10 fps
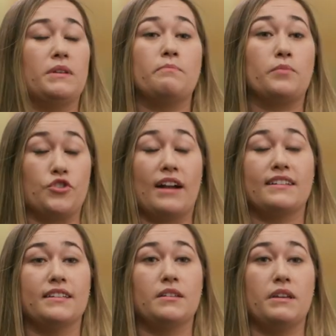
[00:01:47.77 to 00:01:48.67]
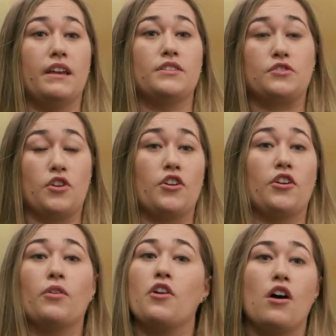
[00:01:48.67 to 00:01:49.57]
be projected to be a
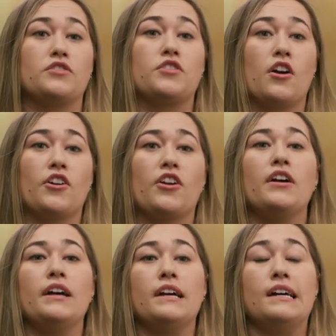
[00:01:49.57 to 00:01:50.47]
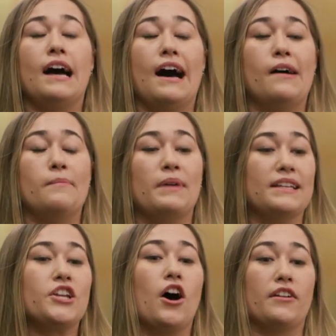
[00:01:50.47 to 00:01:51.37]
starter or non-starter um,
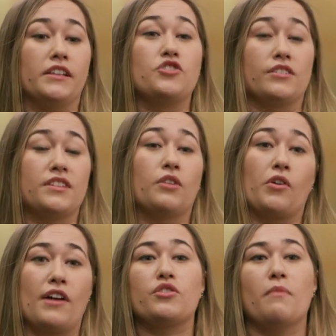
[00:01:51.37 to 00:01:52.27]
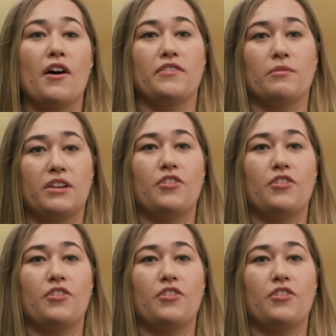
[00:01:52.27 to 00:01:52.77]
based on a logistic regression model that we